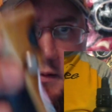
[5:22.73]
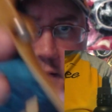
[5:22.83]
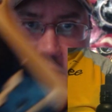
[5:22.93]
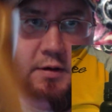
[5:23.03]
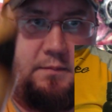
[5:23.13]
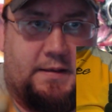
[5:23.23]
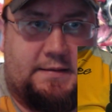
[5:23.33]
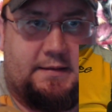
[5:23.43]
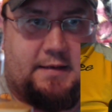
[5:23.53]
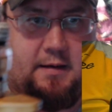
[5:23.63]
so it
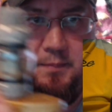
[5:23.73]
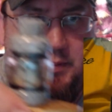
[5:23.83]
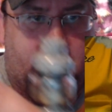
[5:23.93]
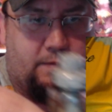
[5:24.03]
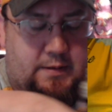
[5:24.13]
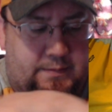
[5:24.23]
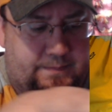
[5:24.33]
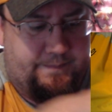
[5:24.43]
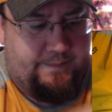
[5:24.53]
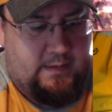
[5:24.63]
mixes up pretty well.
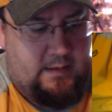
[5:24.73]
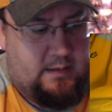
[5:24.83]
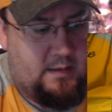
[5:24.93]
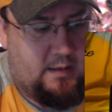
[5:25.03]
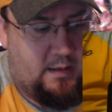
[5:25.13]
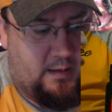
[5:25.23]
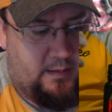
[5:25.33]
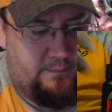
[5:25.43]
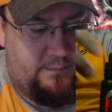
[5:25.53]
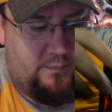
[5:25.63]

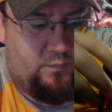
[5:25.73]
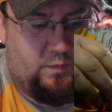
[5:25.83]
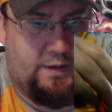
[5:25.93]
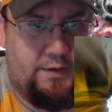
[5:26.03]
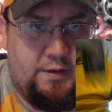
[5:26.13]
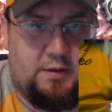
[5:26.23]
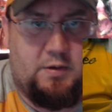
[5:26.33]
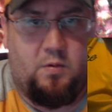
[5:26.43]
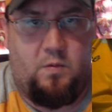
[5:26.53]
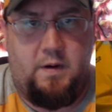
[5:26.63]
With the
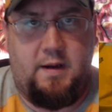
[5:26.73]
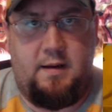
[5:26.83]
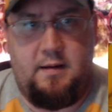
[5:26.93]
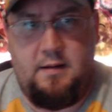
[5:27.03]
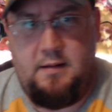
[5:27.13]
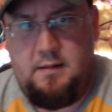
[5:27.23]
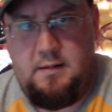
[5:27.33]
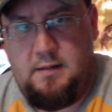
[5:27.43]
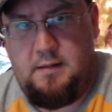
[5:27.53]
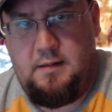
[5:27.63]
koi,
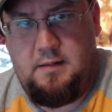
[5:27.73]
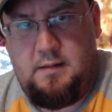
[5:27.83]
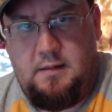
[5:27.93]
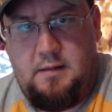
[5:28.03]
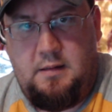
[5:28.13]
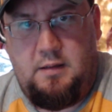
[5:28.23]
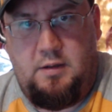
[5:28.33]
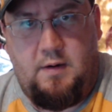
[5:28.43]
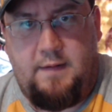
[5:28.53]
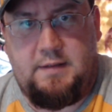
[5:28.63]
you
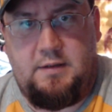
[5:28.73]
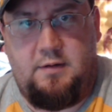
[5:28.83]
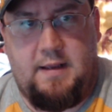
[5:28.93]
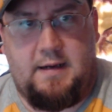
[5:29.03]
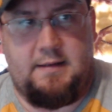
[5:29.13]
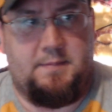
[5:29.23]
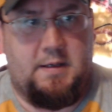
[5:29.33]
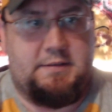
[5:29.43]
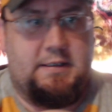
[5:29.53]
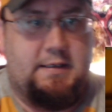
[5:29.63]
don't have to do that as
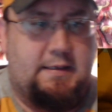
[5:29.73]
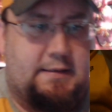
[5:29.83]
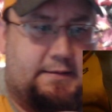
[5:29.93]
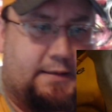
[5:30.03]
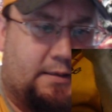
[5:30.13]
much. It is